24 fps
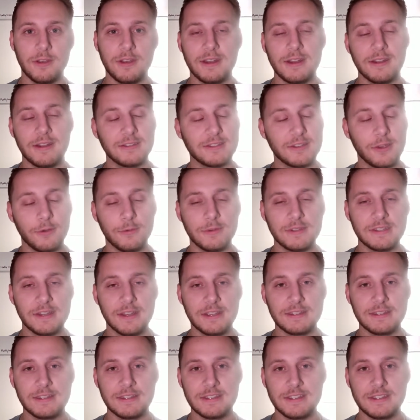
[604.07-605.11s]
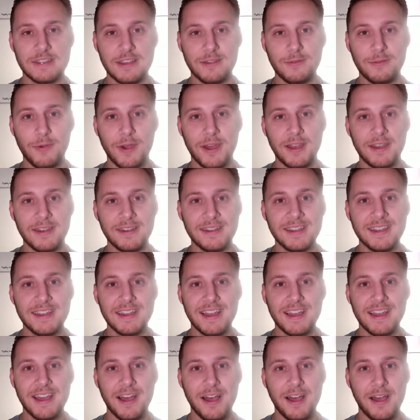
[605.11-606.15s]
And it's always nice to see when,
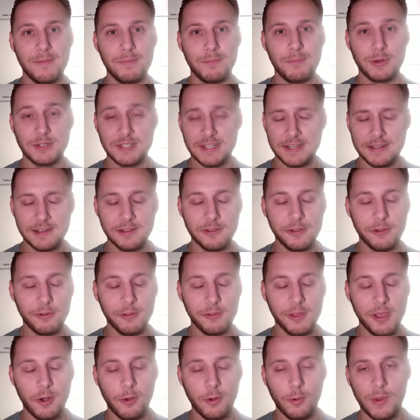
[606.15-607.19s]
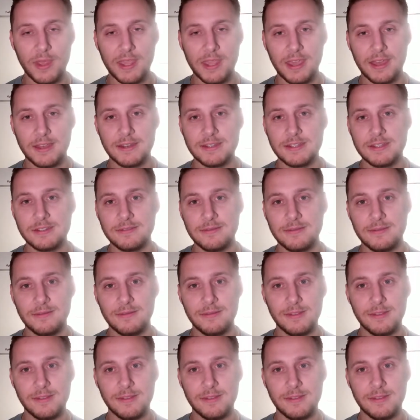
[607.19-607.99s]
particularly on a weekend,